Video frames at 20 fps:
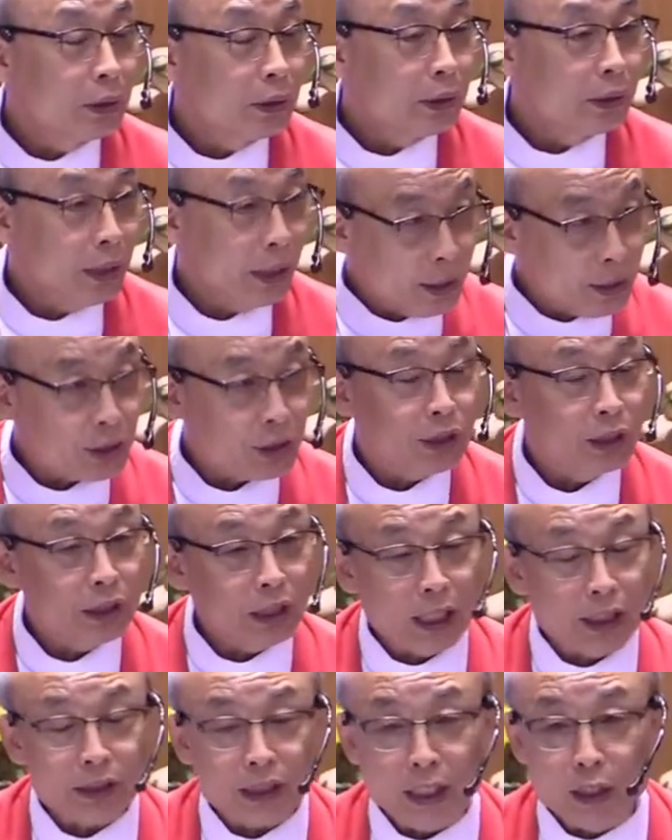Yes,
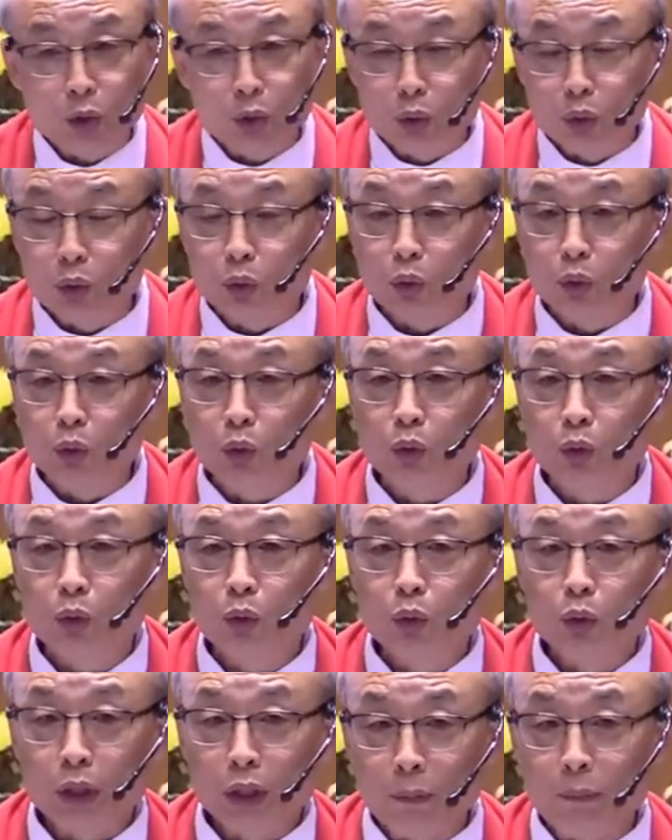God can
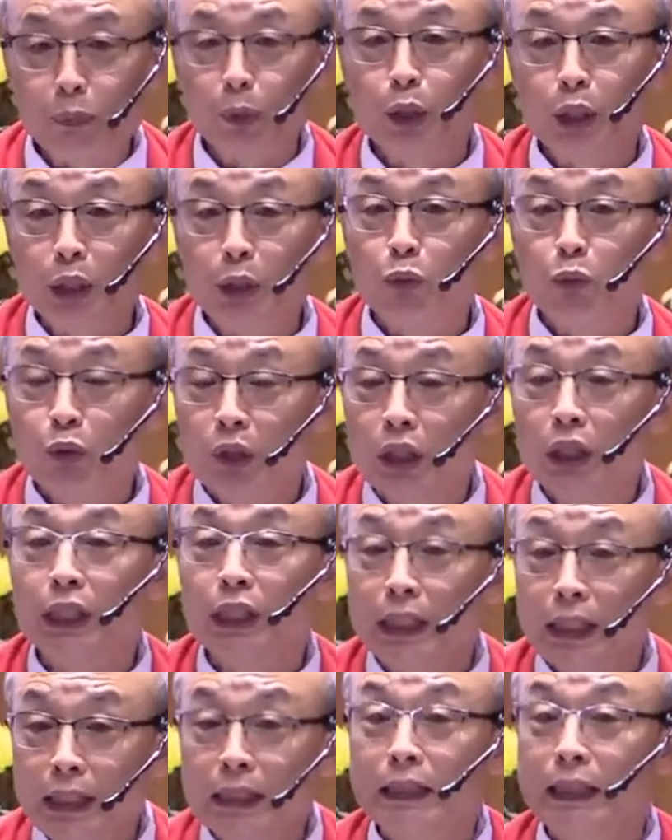do, if he
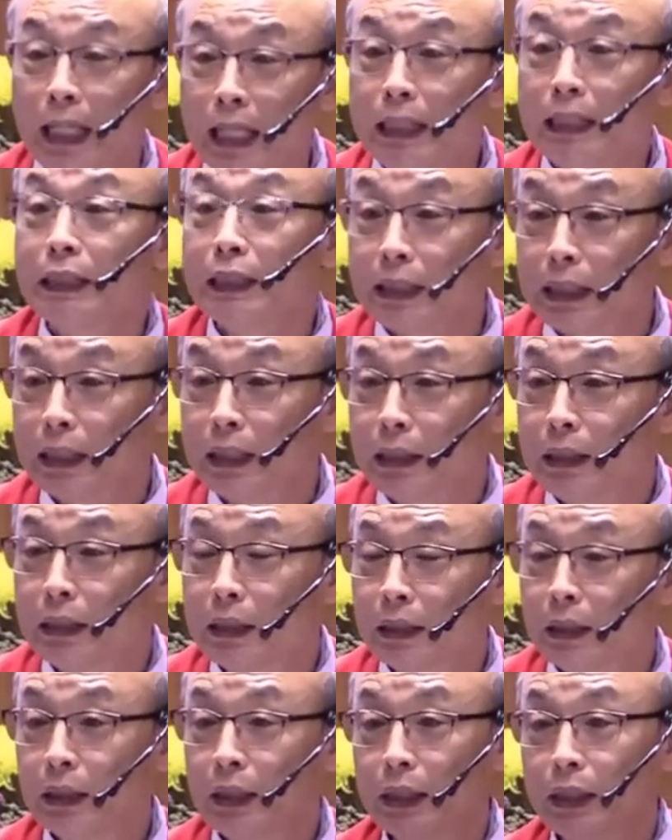really intended it,
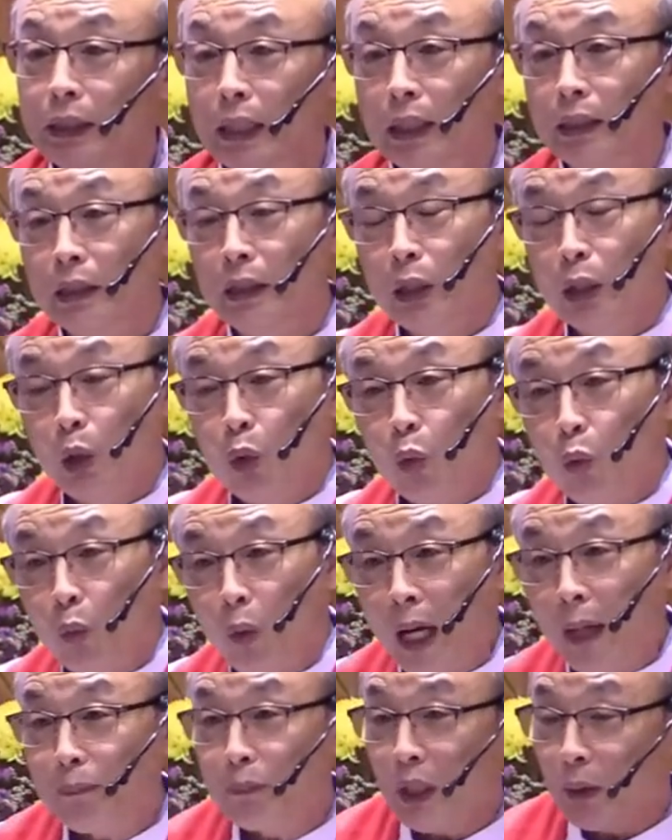he can
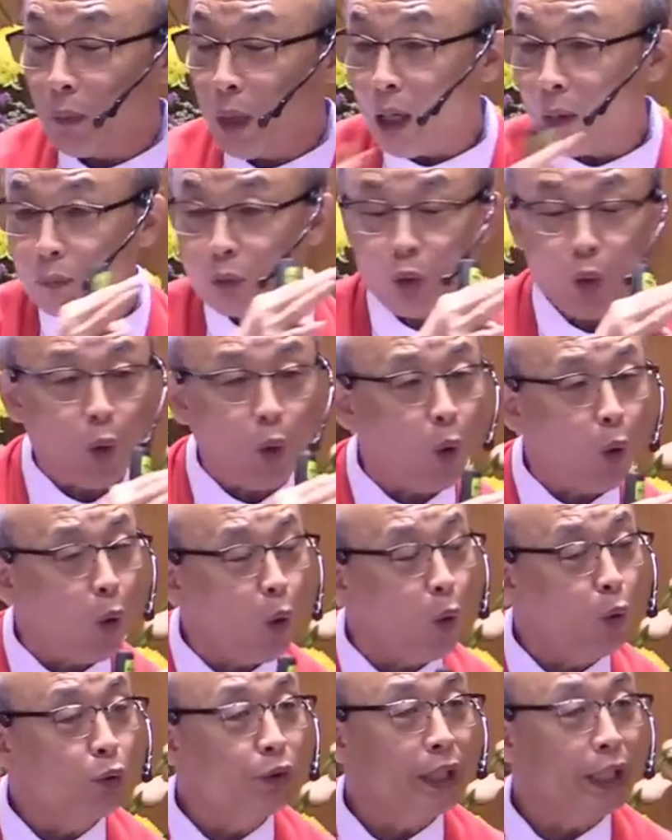wipe them out,
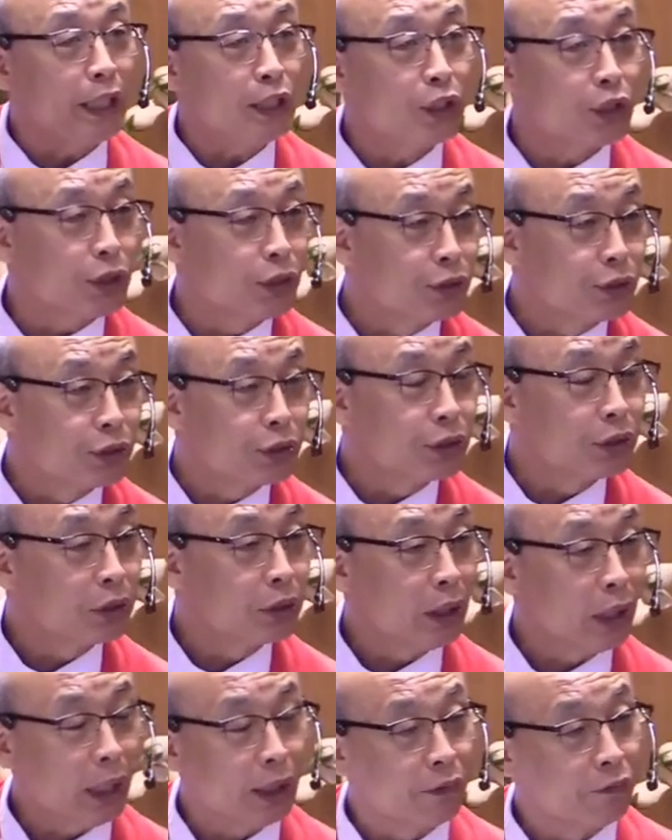whole nations,
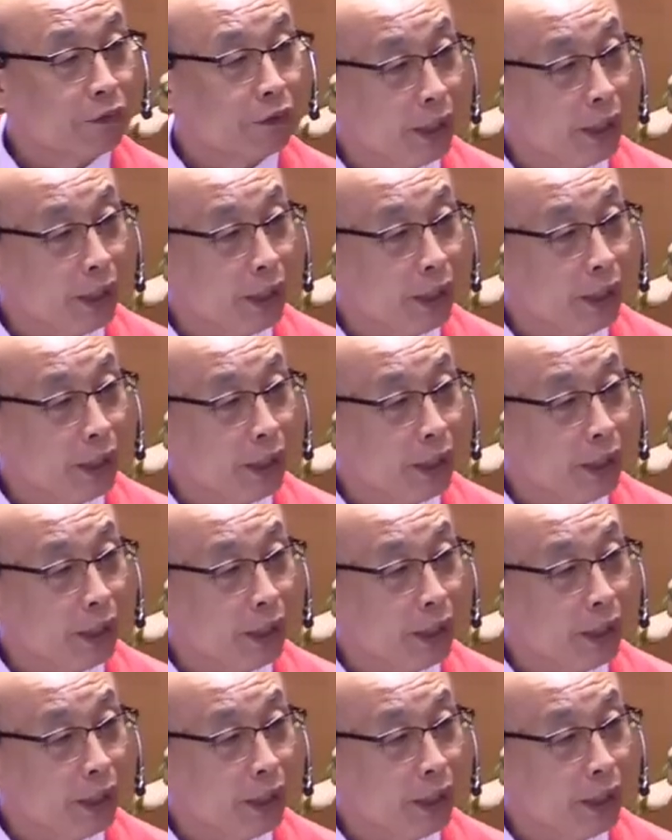and